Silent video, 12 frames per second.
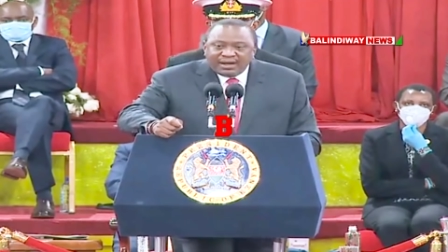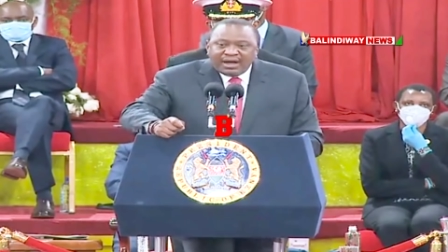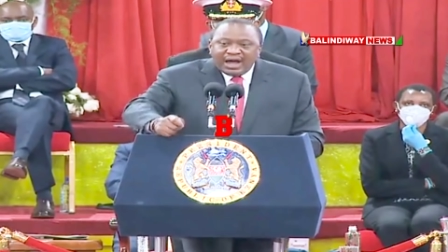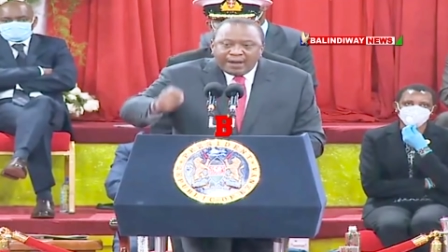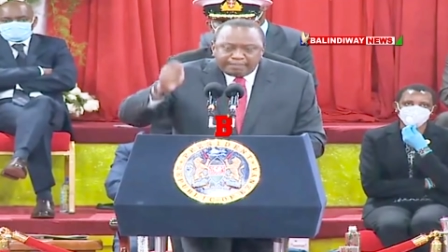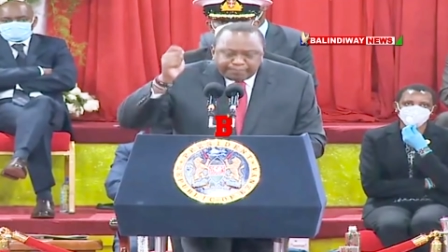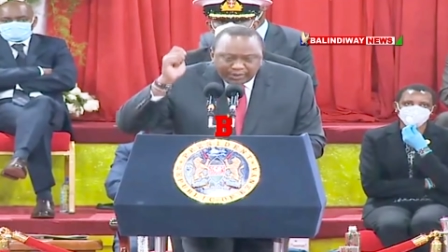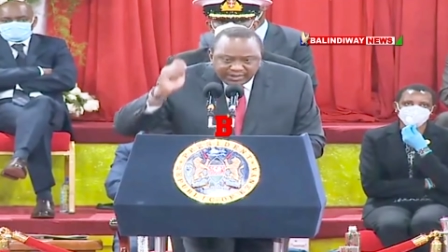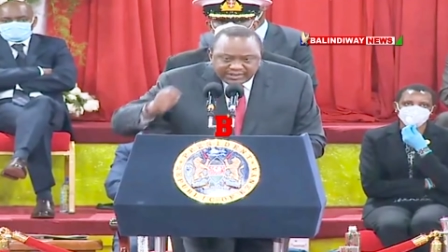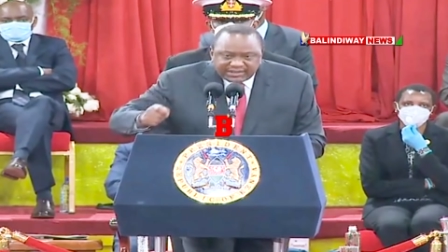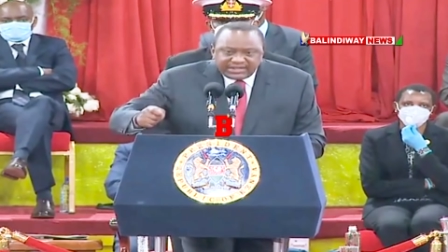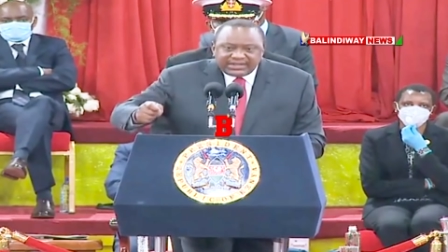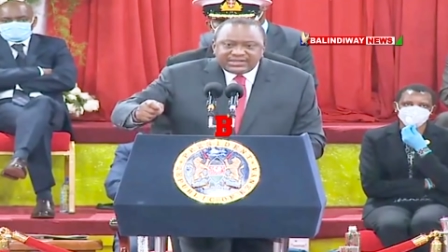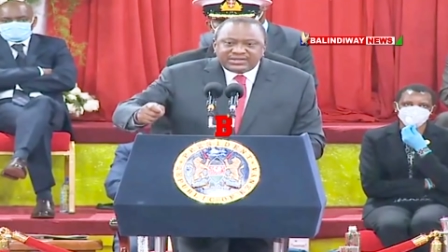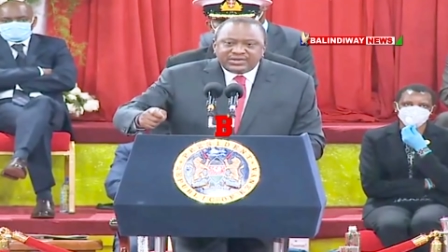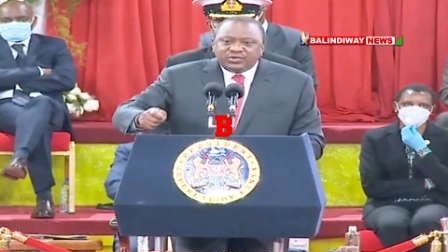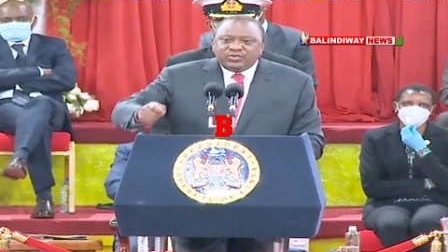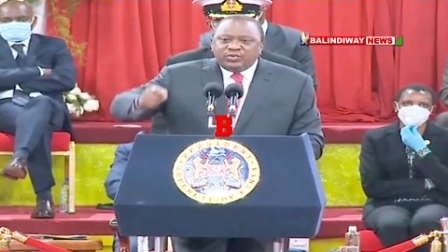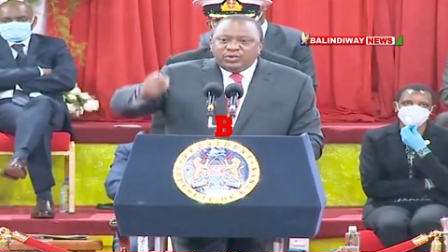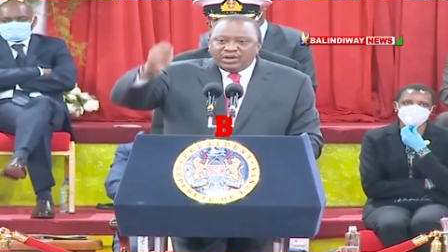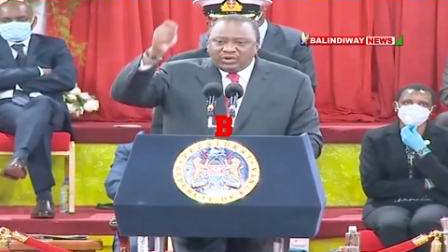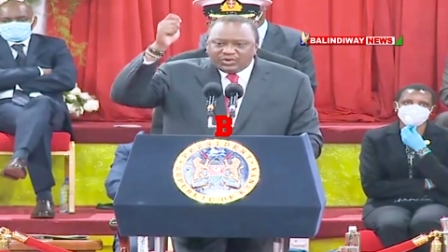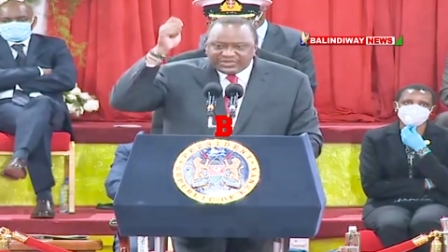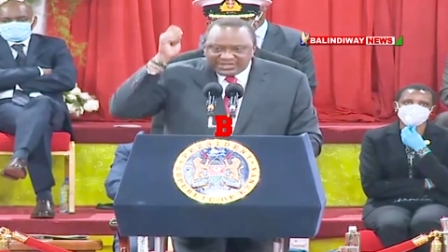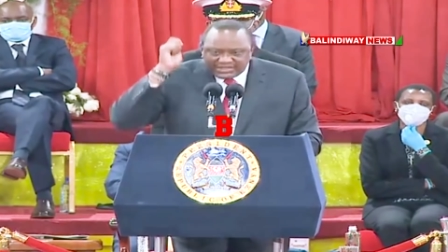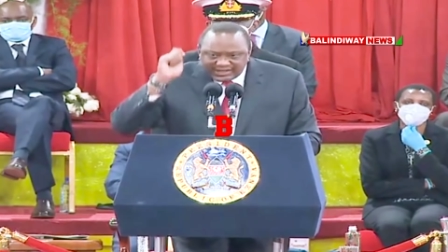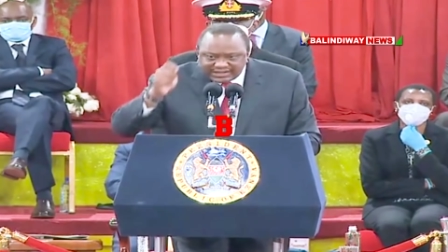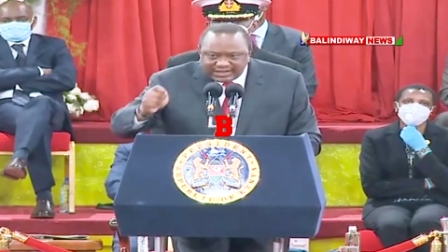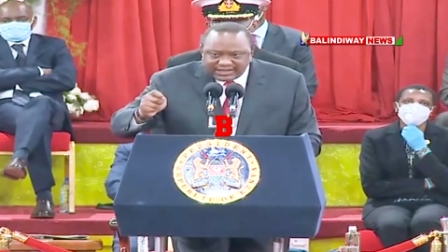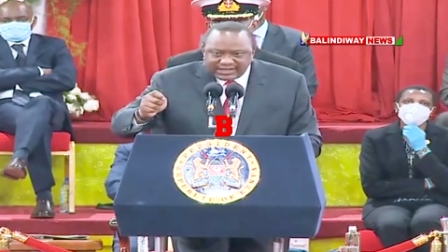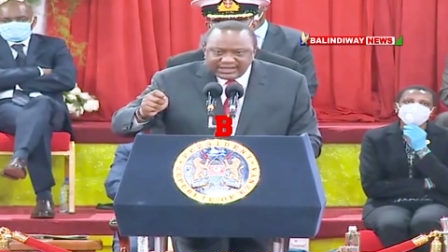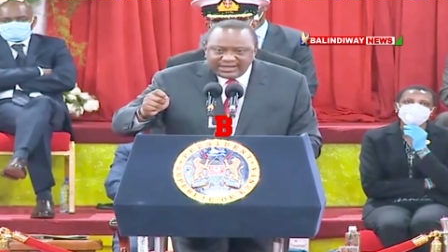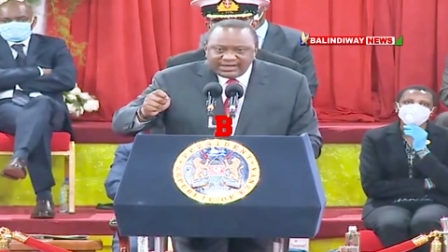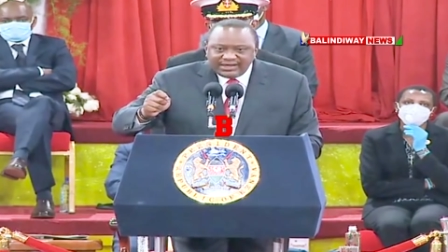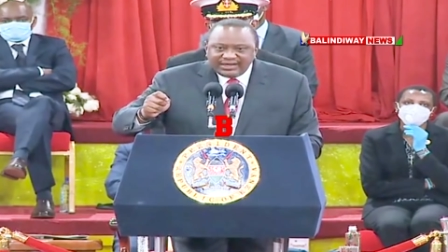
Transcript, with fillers: our politics will consistently